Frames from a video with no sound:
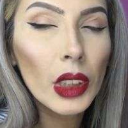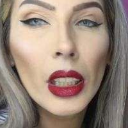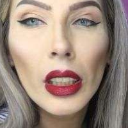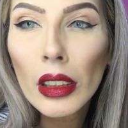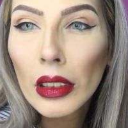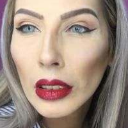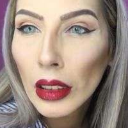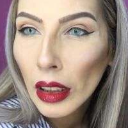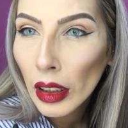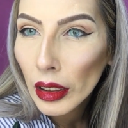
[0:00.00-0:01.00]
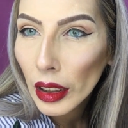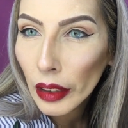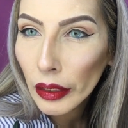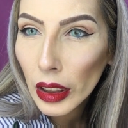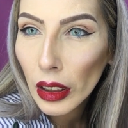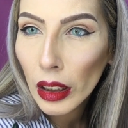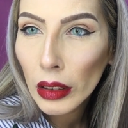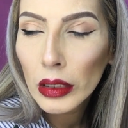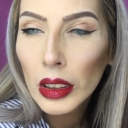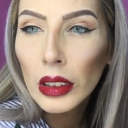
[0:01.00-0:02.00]
Okay, there we
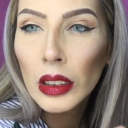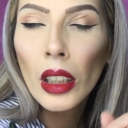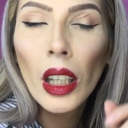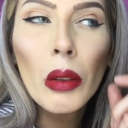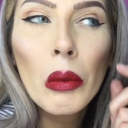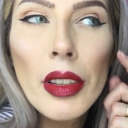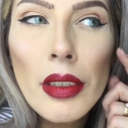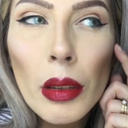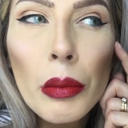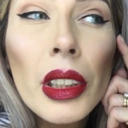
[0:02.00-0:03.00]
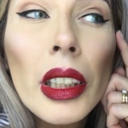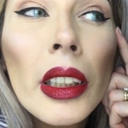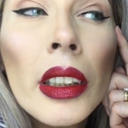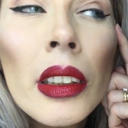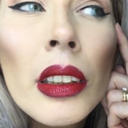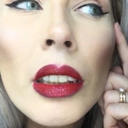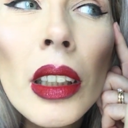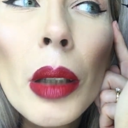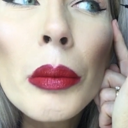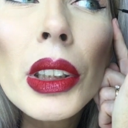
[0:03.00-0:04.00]
go. Once I'm there,
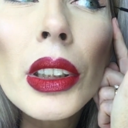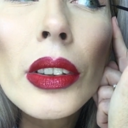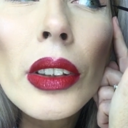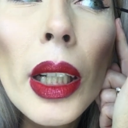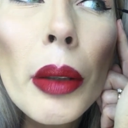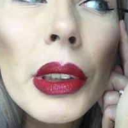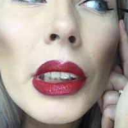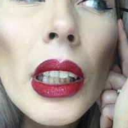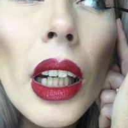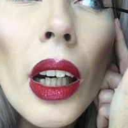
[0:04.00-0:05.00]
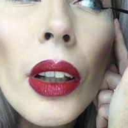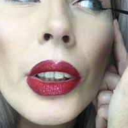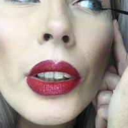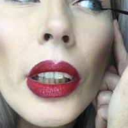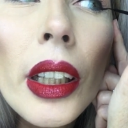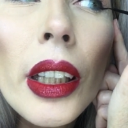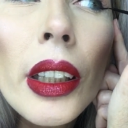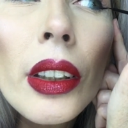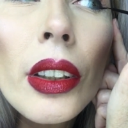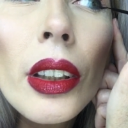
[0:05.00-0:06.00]
I'm gonna grab the outer
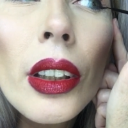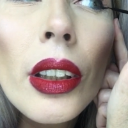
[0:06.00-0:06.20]
edge